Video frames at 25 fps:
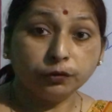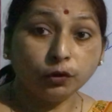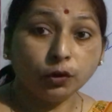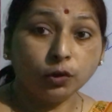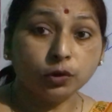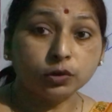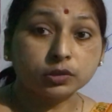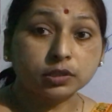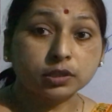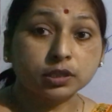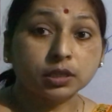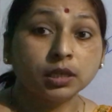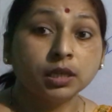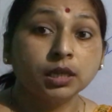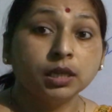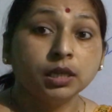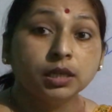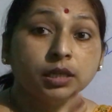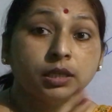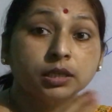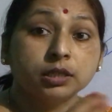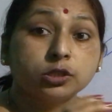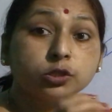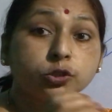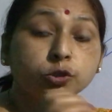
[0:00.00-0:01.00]
force.
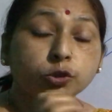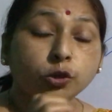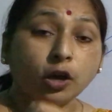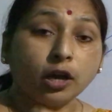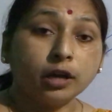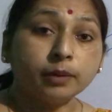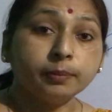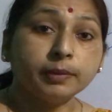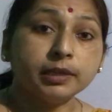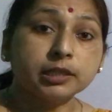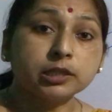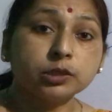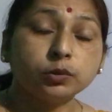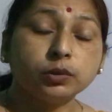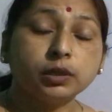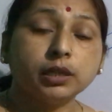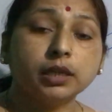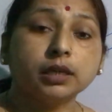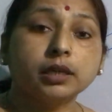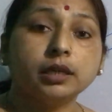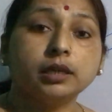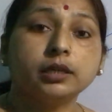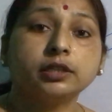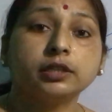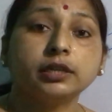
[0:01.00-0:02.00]
Strong
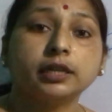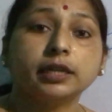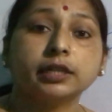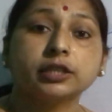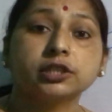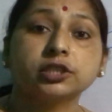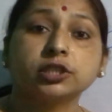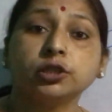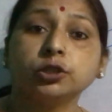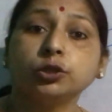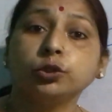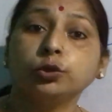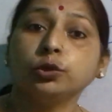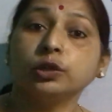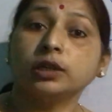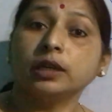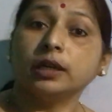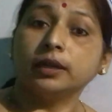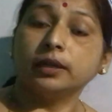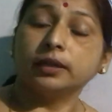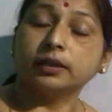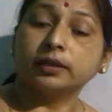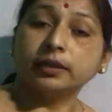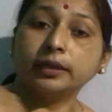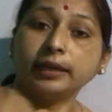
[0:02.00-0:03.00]
muscular contraction to
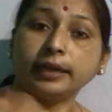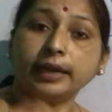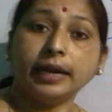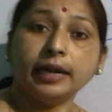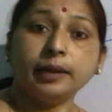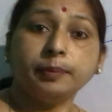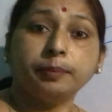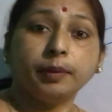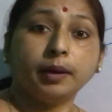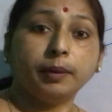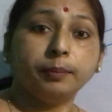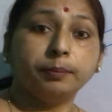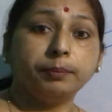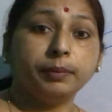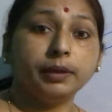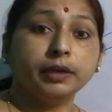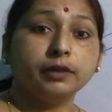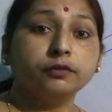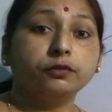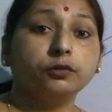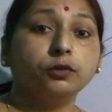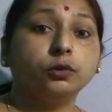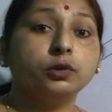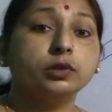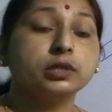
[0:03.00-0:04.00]
create
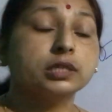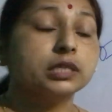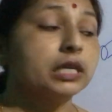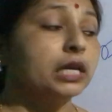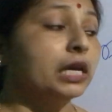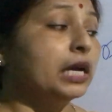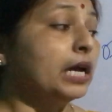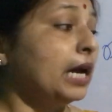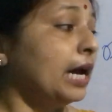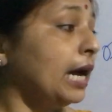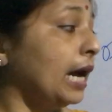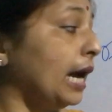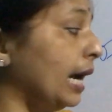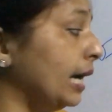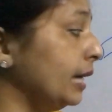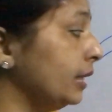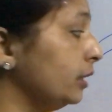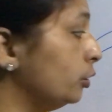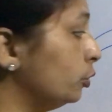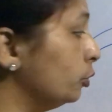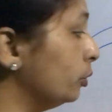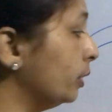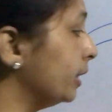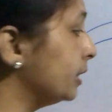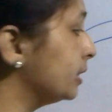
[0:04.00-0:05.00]
pumping force
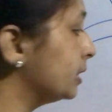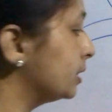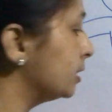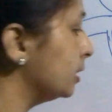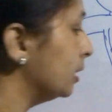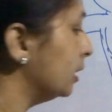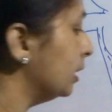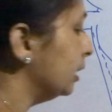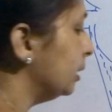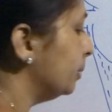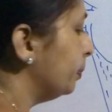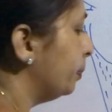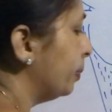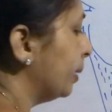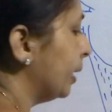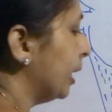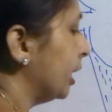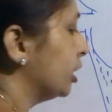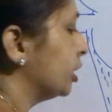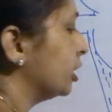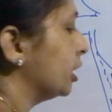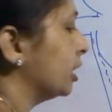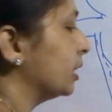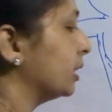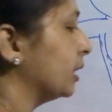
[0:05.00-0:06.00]
and to exert
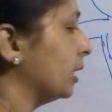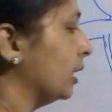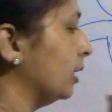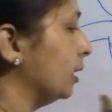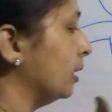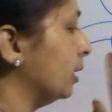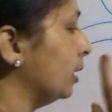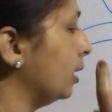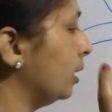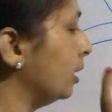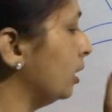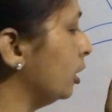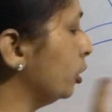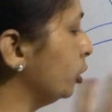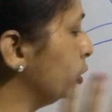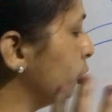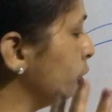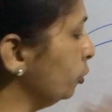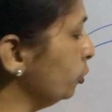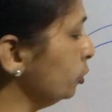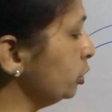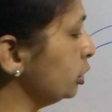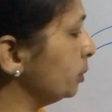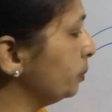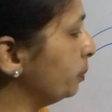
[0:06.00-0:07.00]
pressure, a
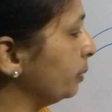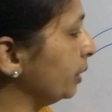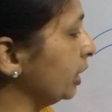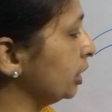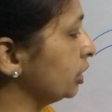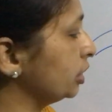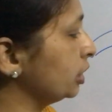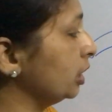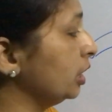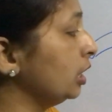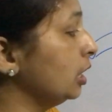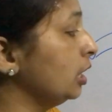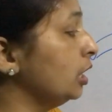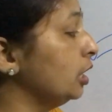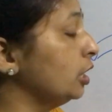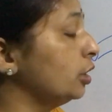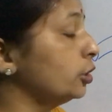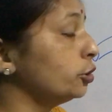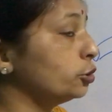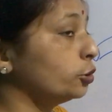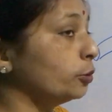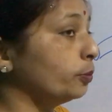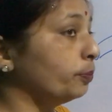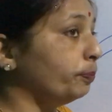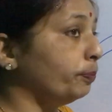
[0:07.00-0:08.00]
huge pressure
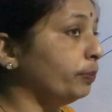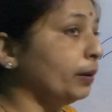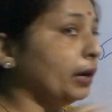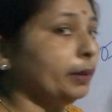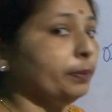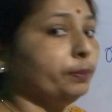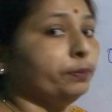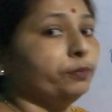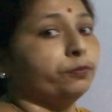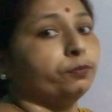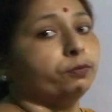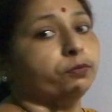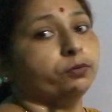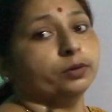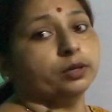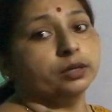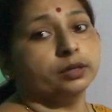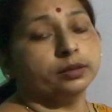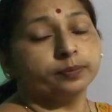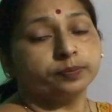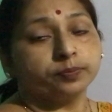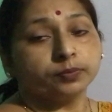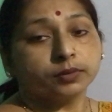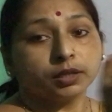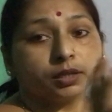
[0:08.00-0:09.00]
to
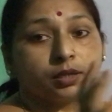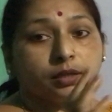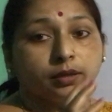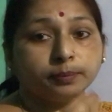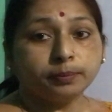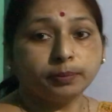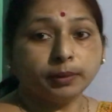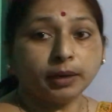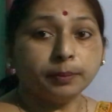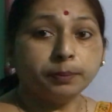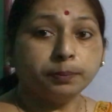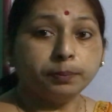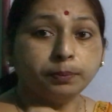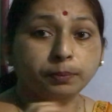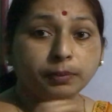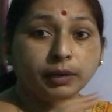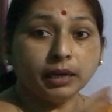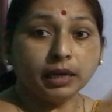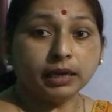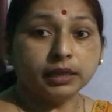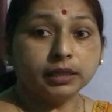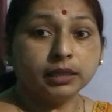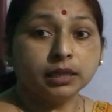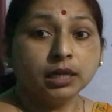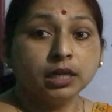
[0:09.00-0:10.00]
pump
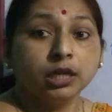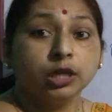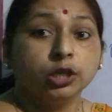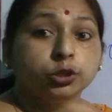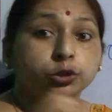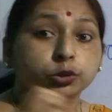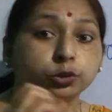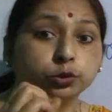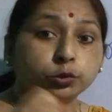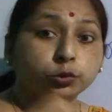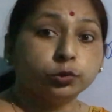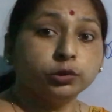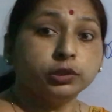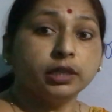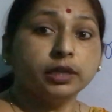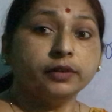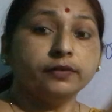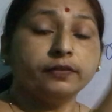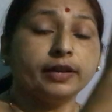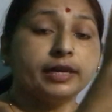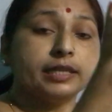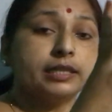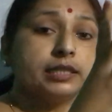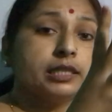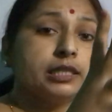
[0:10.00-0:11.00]
blood through the
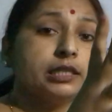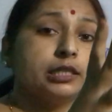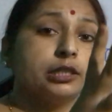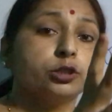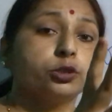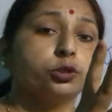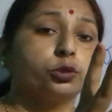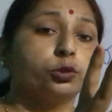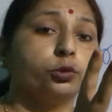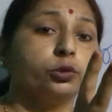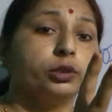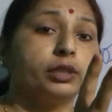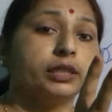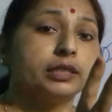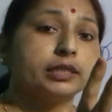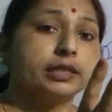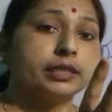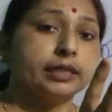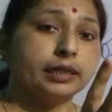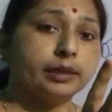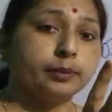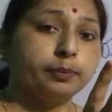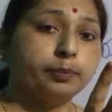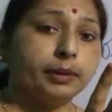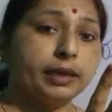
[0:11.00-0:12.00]
vessels to
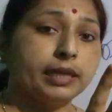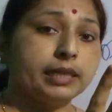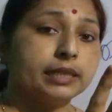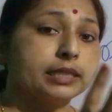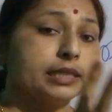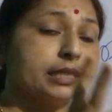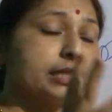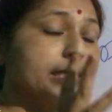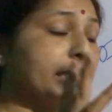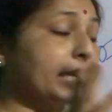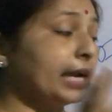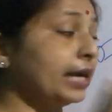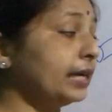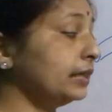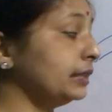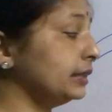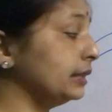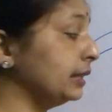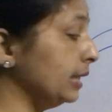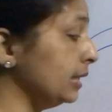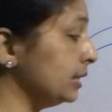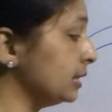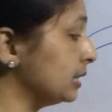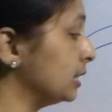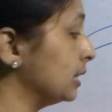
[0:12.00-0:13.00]
distant places,
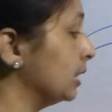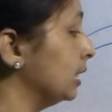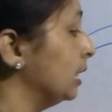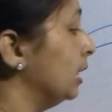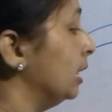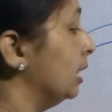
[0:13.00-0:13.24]
and this